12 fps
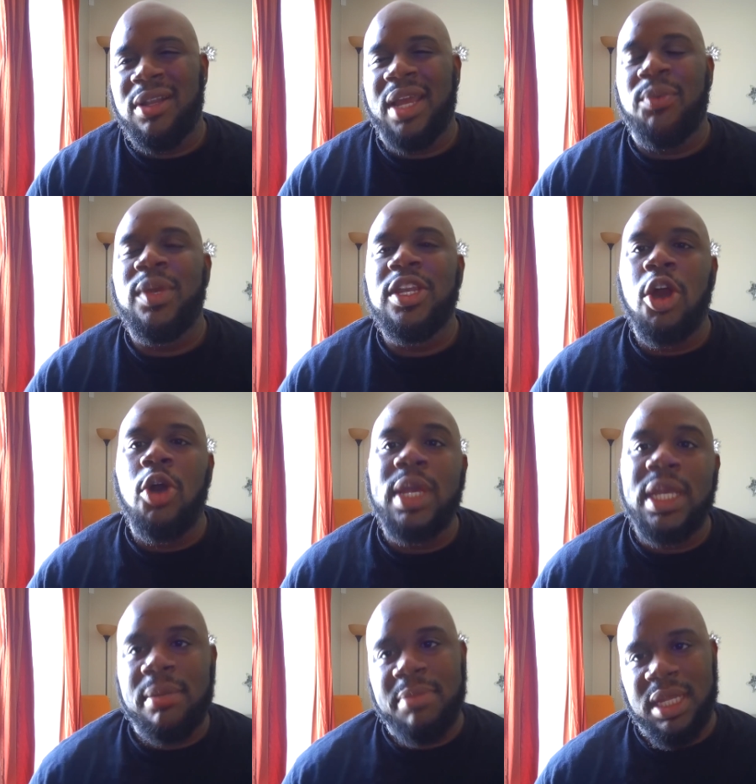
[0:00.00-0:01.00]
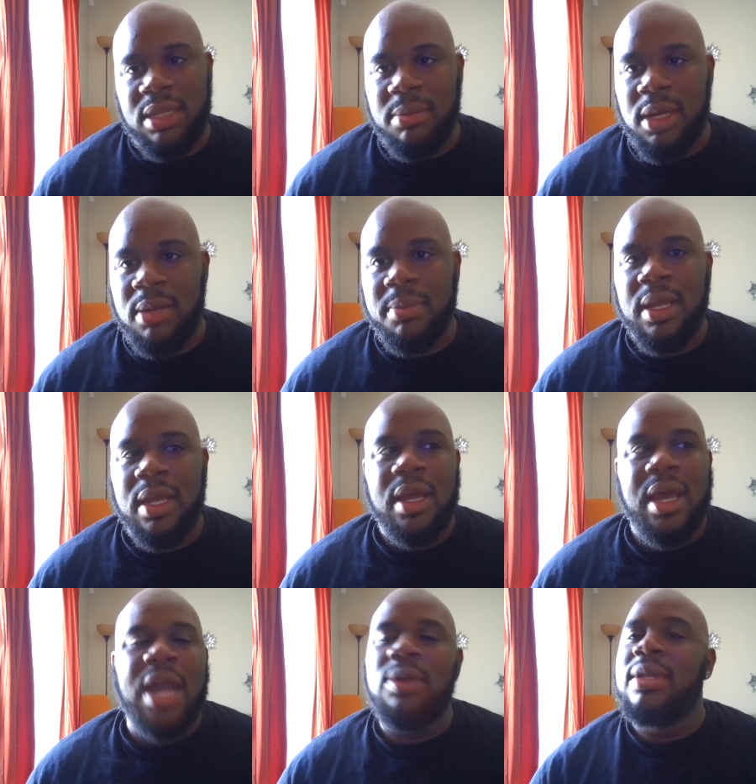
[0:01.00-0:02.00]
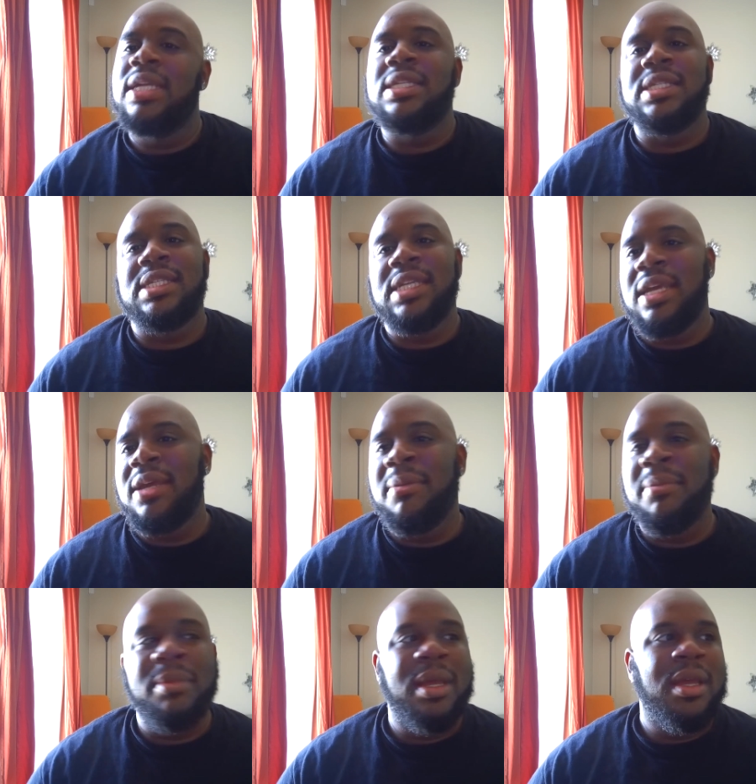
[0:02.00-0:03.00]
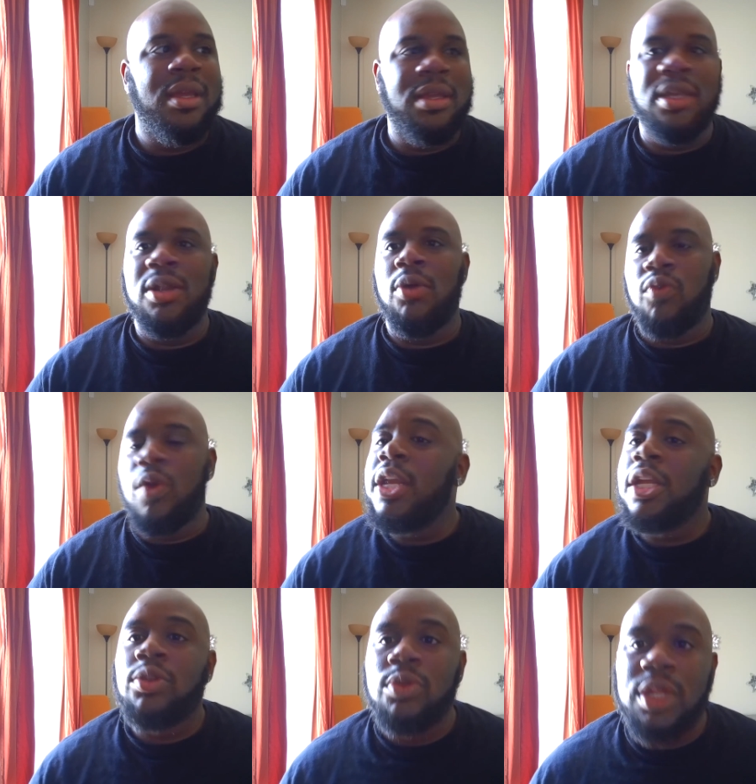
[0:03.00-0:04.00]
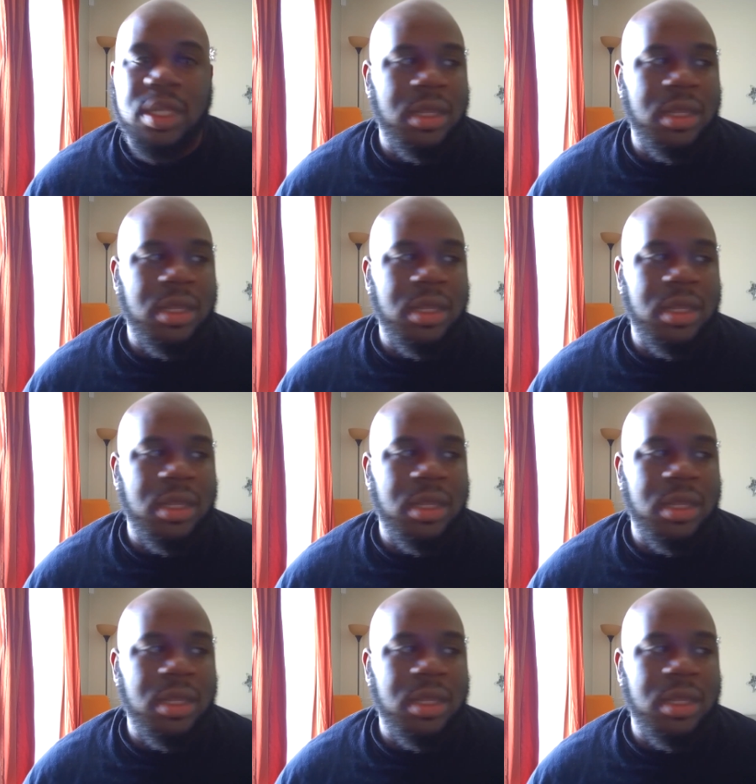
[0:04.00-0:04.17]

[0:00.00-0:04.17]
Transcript: Like, we know he can beat them. I don't need to see him, you know, running through the